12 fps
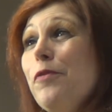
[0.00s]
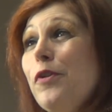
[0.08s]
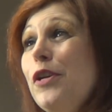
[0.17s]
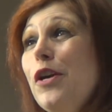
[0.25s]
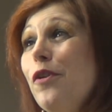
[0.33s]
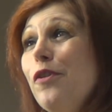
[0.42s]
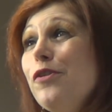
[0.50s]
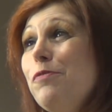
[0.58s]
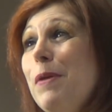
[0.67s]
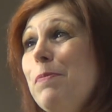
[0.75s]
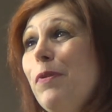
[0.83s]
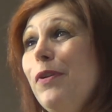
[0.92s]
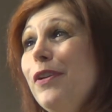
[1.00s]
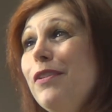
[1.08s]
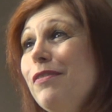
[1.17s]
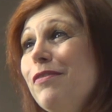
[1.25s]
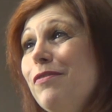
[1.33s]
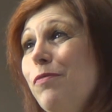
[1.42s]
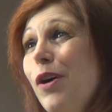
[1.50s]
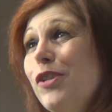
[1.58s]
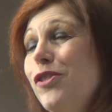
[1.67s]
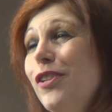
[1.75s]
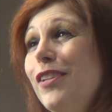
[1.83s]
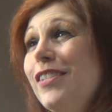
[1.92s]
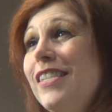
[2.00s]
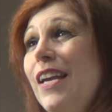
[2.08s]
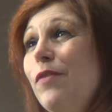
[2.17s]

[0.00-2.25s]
for years, people in Washington, D.C.